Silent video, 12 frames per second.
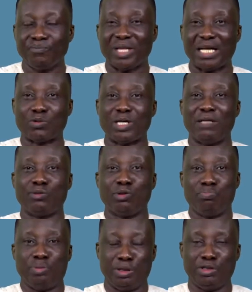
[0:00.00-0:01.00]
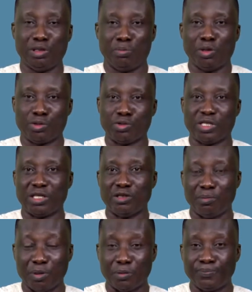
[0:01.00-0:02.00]
That will help to build your muscles and your
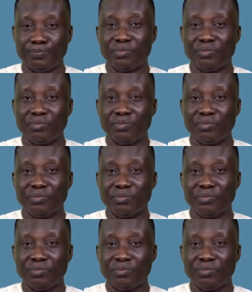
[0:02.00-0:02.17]
bone.